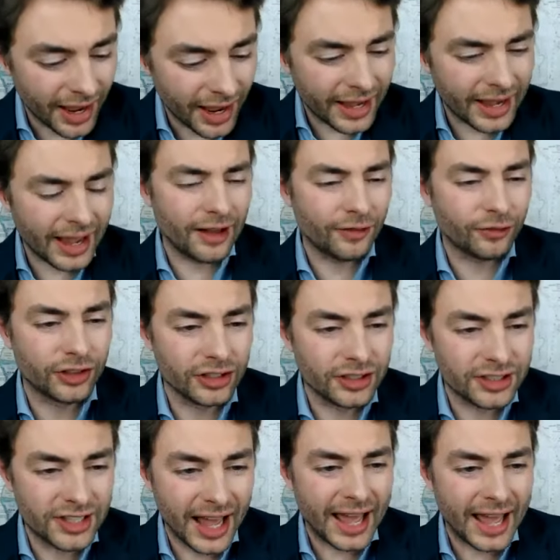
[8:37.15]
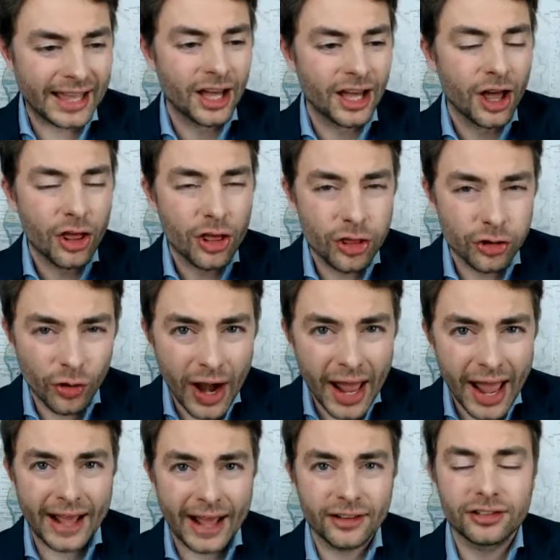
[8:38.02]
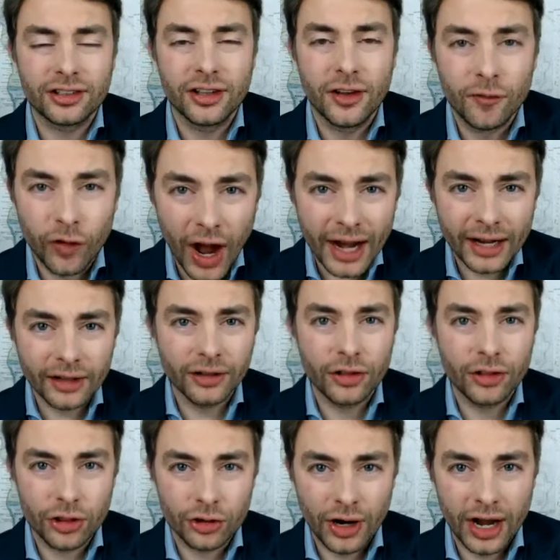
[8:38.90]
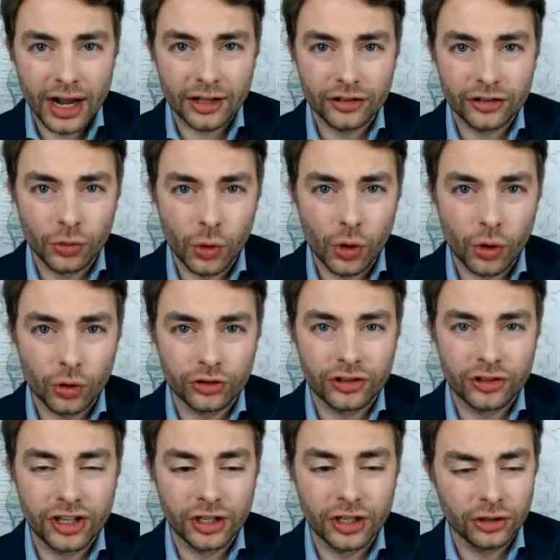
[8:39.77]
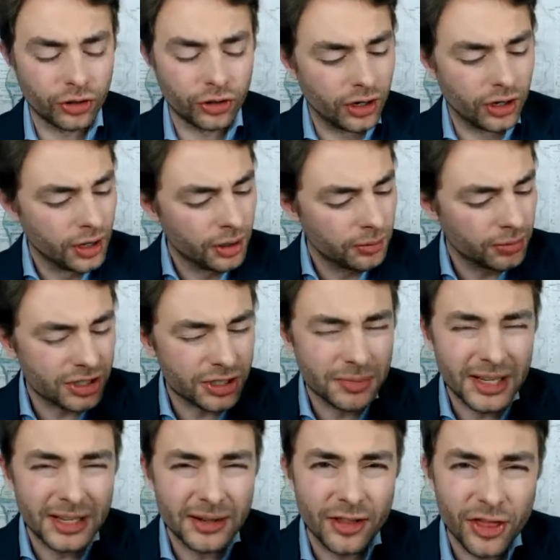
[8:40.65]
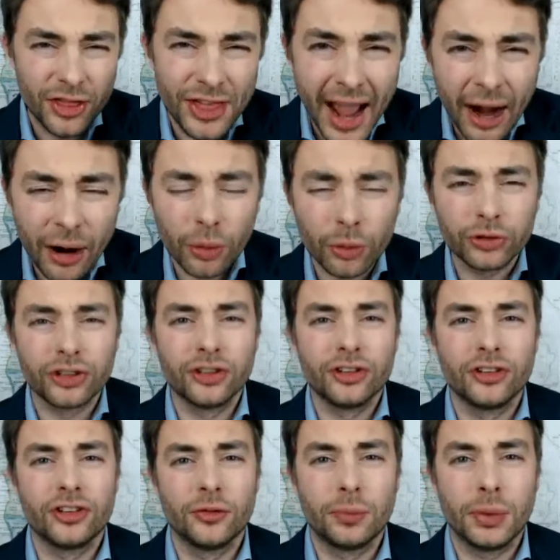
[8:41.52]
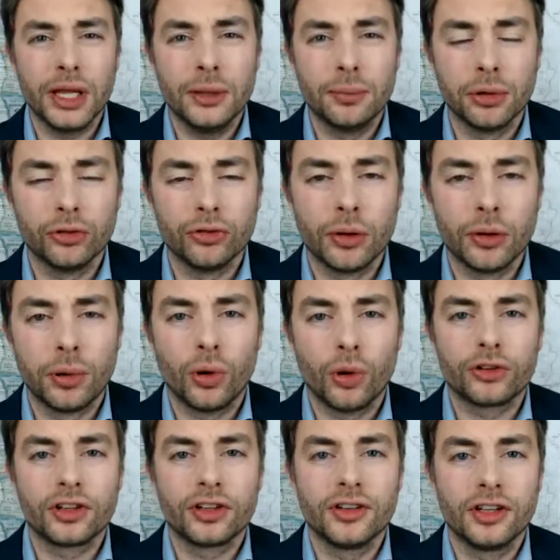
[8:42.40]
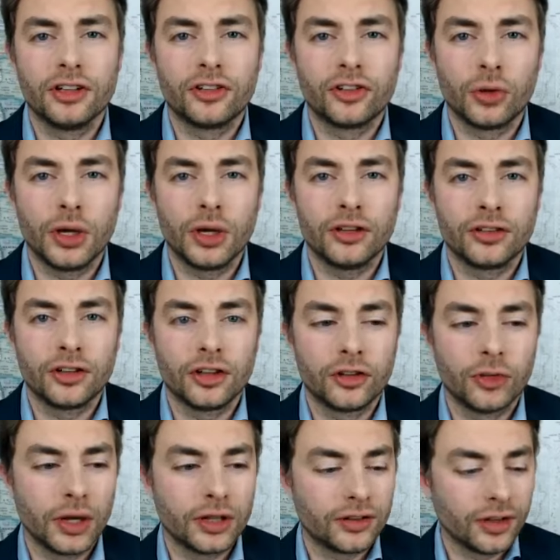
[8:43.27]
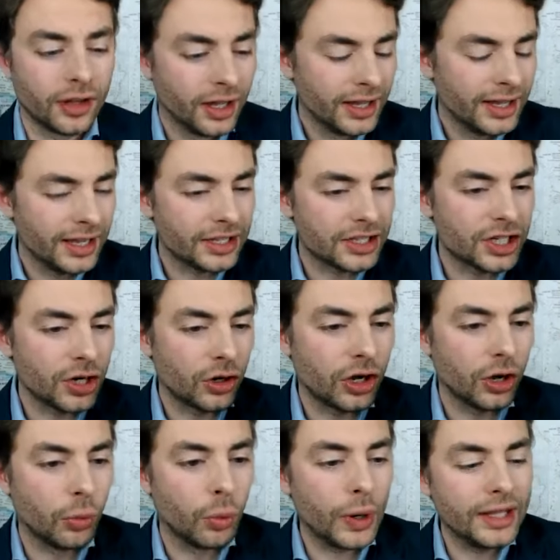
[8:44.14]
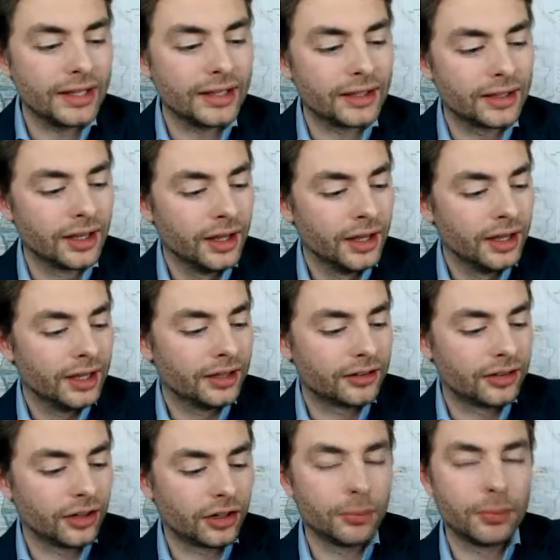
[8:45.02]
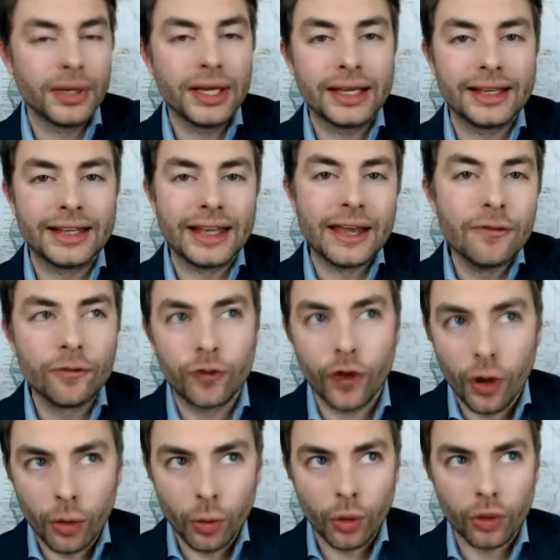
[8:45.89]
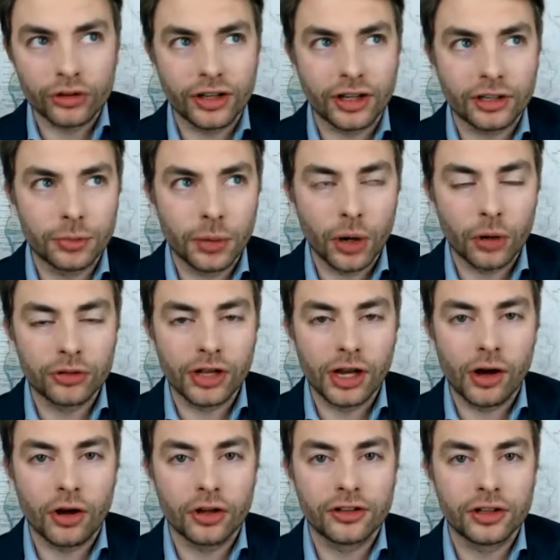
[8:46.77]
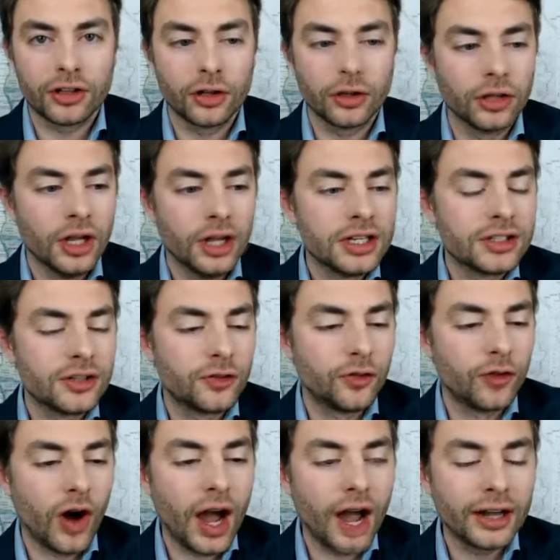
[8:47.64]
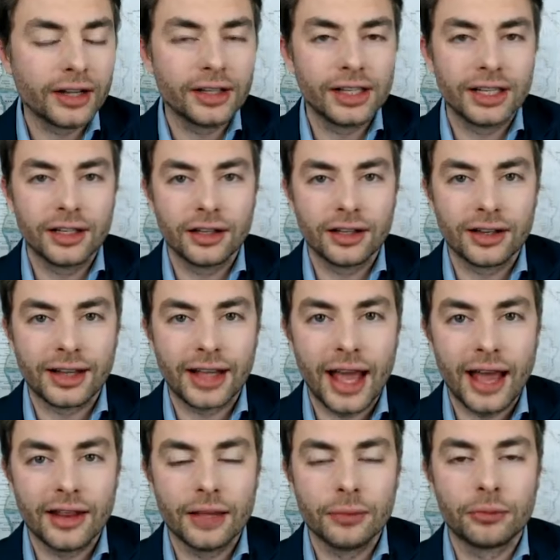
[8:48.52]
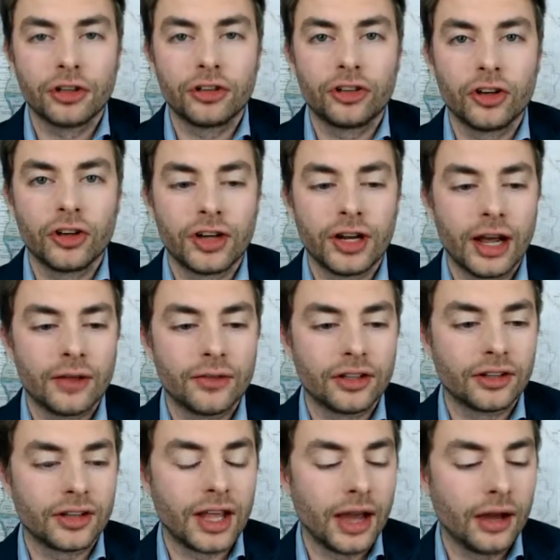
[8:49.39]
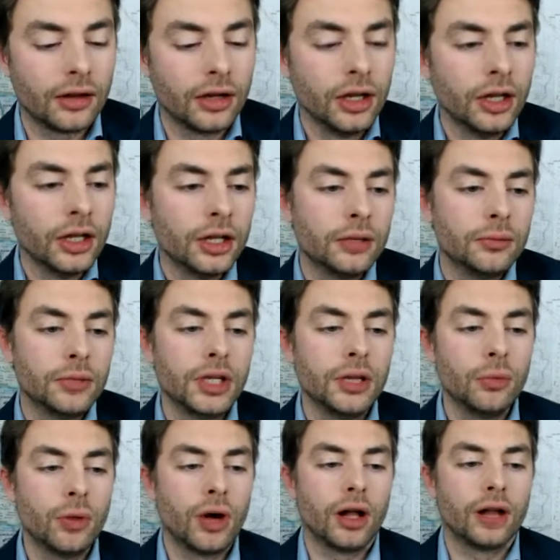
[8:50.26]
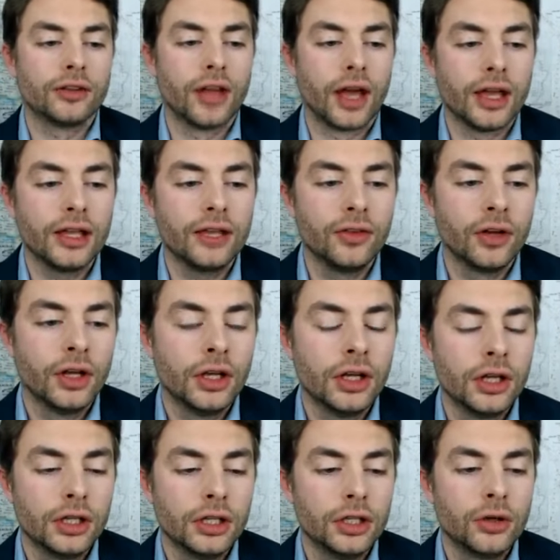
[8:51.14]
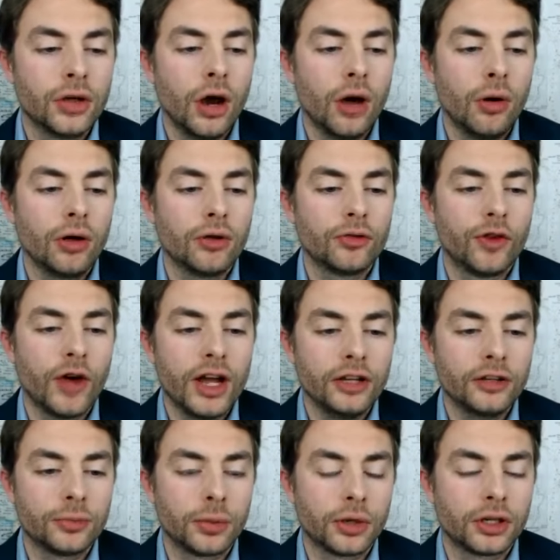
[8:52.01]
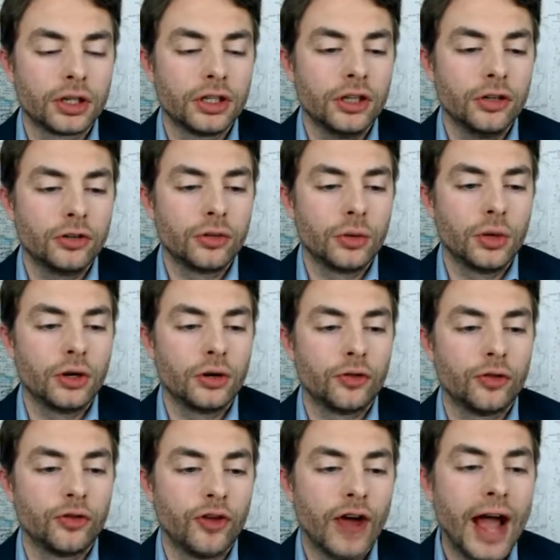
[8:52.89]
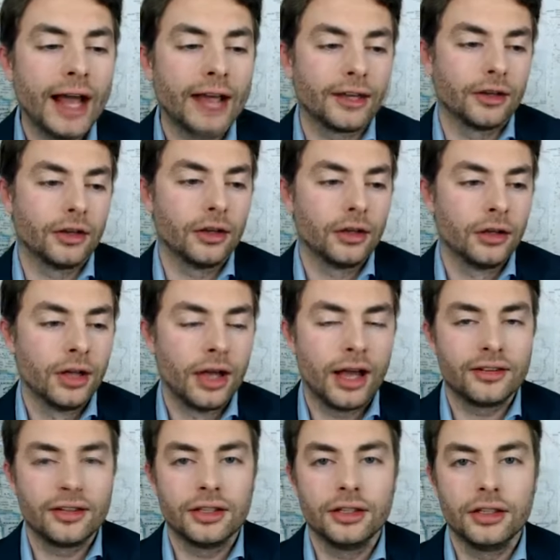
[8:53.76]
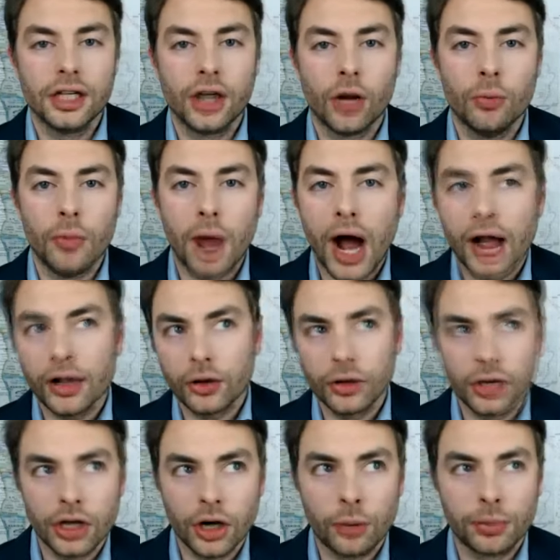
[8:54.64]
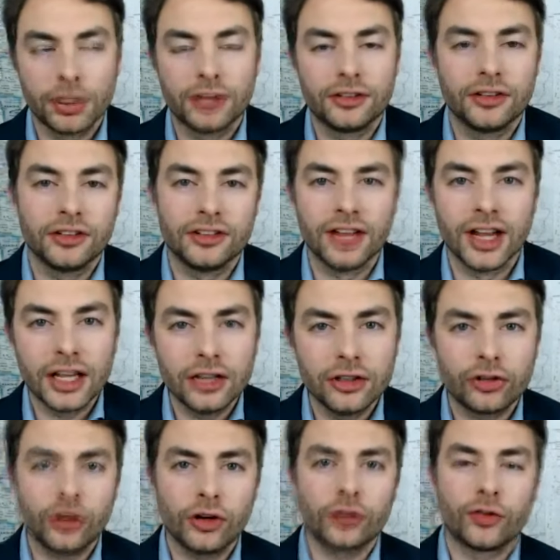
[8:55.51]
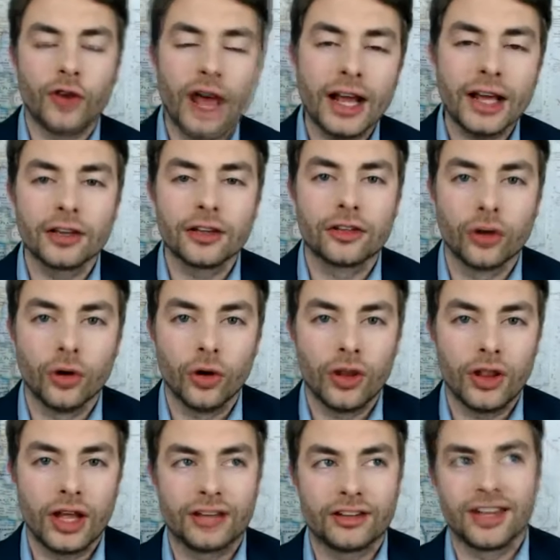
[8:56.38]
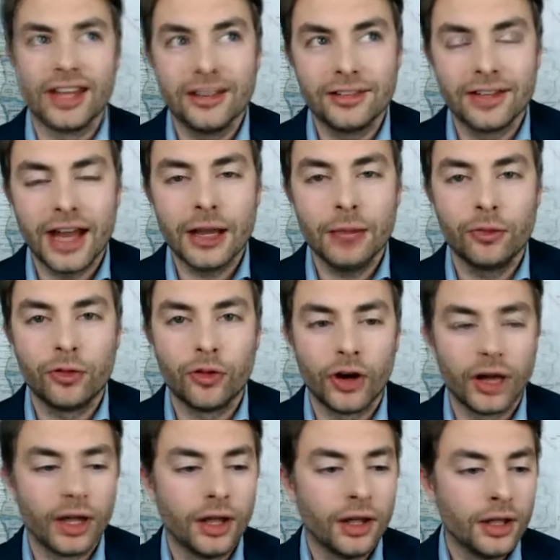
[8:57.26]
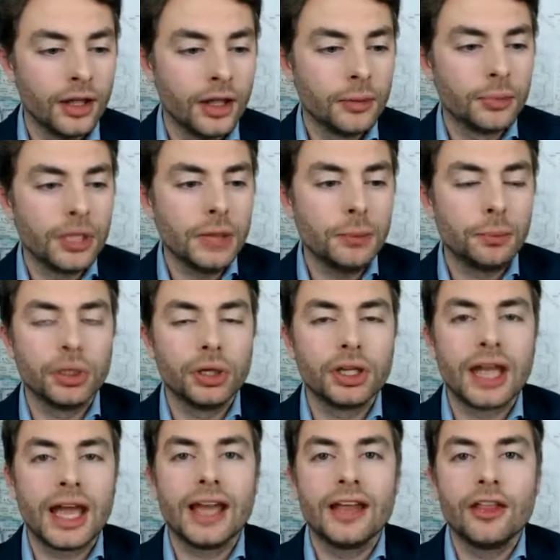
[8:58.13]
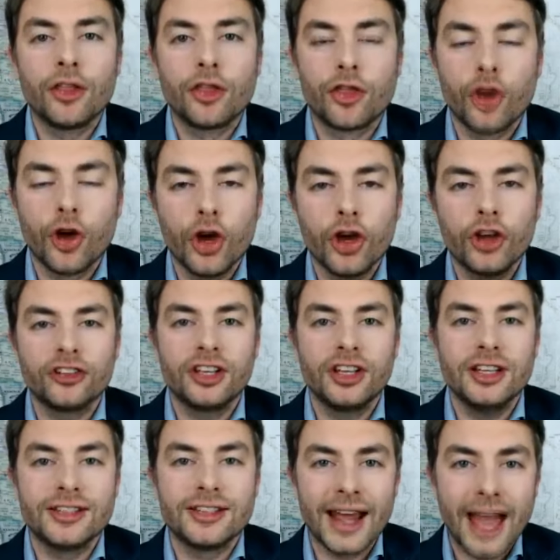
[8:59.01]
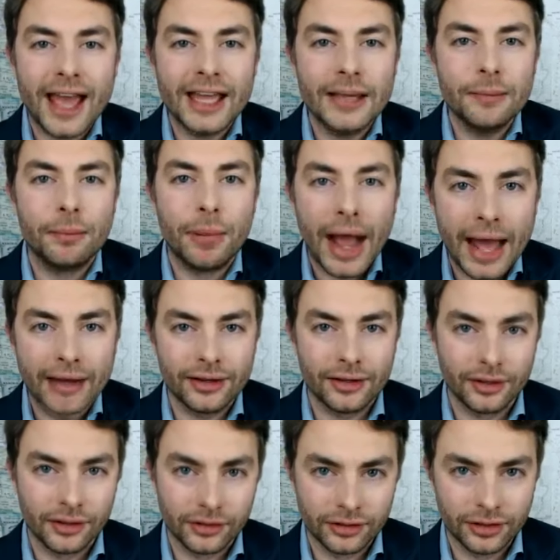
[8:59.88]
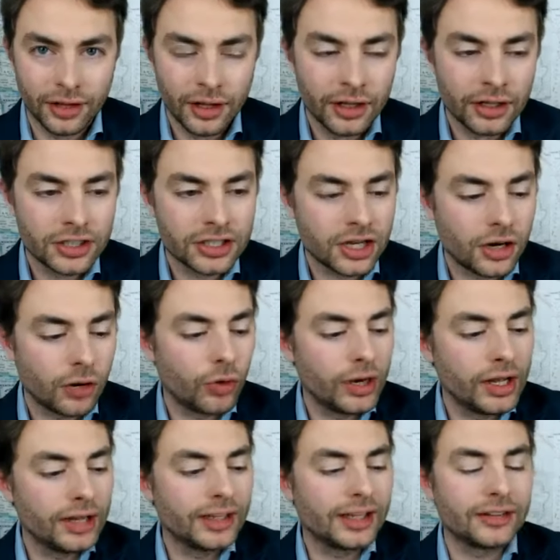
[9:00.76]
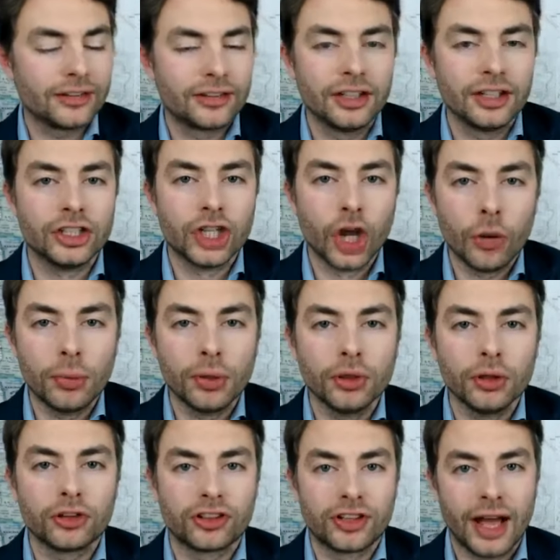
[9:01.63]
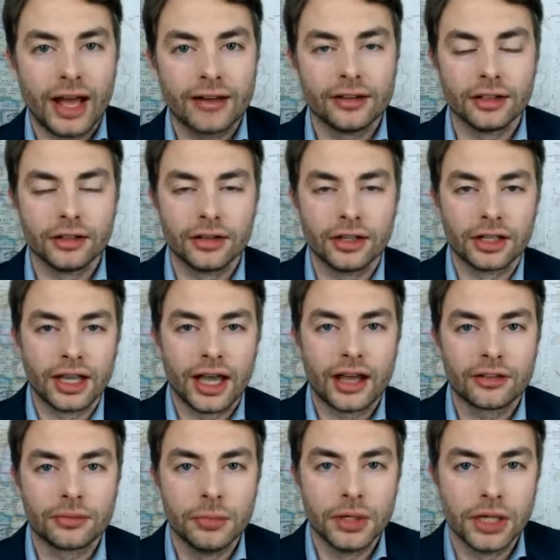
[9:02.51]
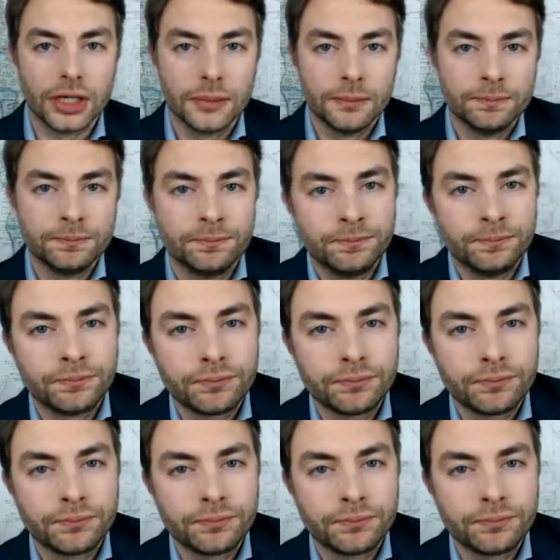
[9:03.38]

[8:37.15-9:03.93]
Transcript: day after day. Threats, violent threats towards children. Must have been thousands of people reporting these tweets to Twitter. It took a week. It took a big InfoWars expose article to finally get them to shut down this account. Meanwhile, Dave, you go on Facebook and use the word faggot, as in, Milo Yiannopoulos' dangerous faggot tour, that's his name for it. People are getting 30-day bans. So really, it's the double standard that gets me.